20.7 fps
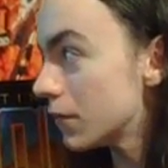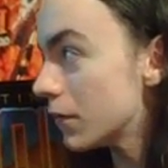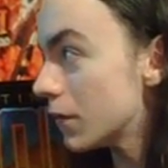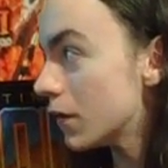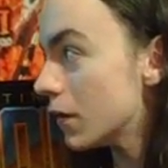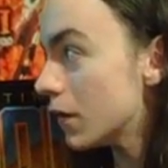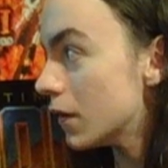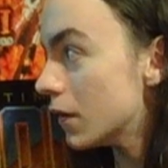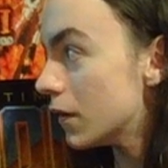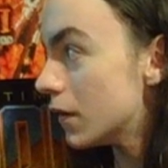
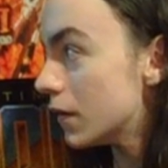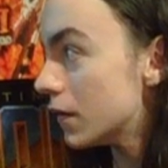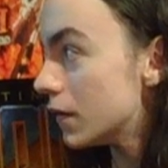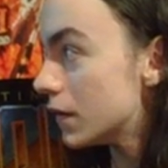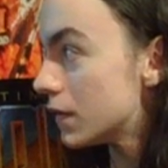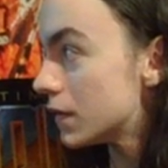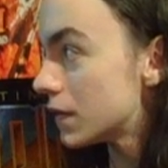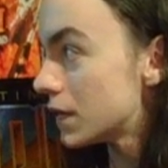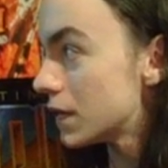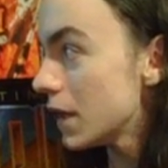Same
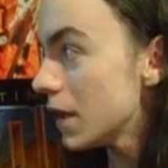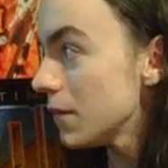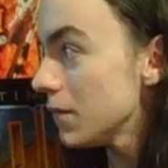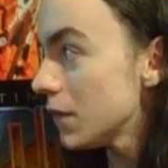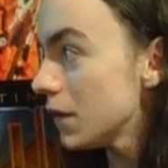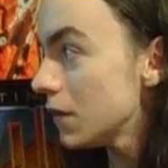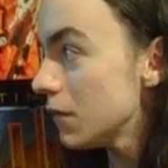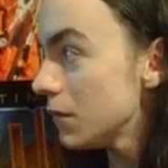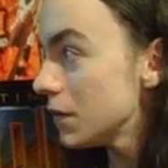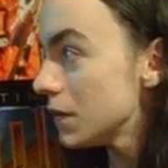can be
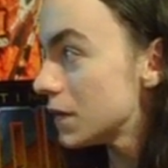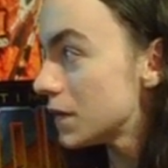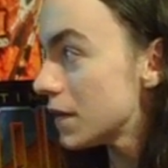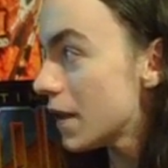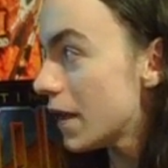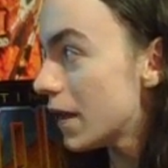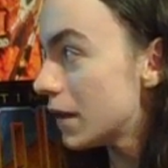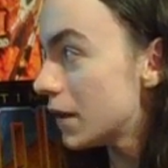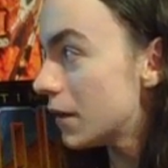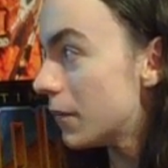said about
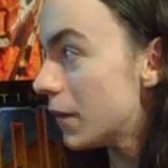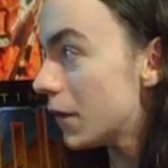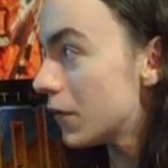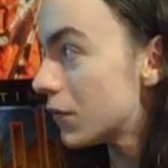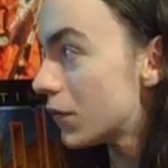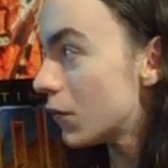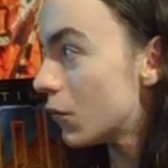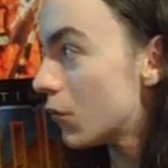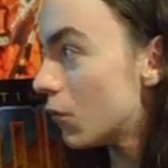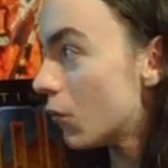the word
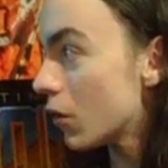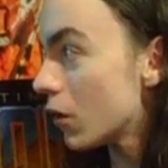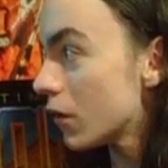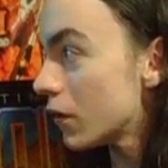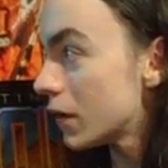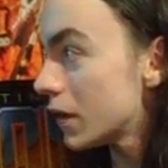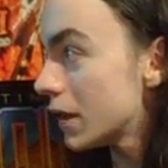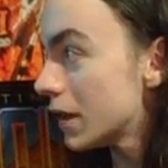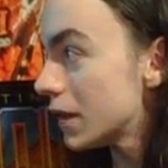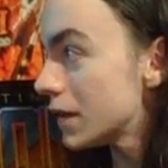
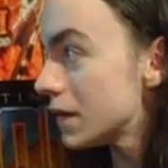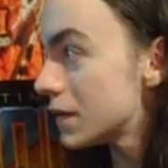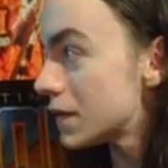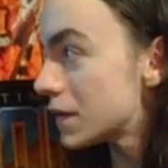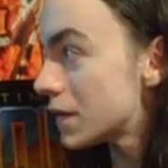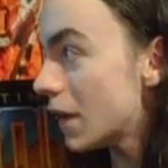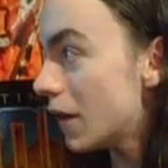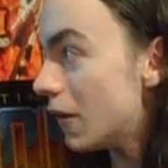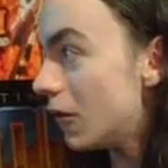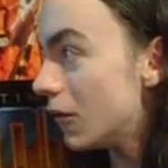incel.
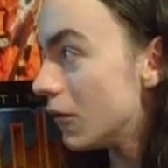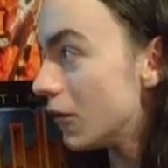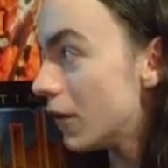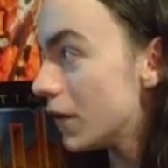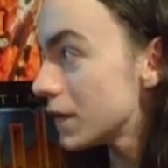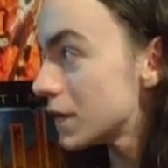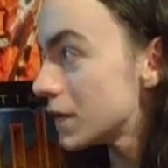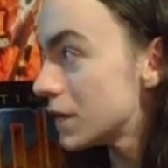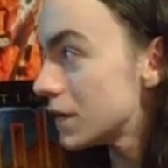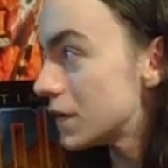Lost its
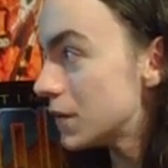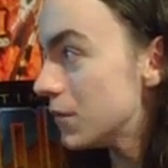meaning.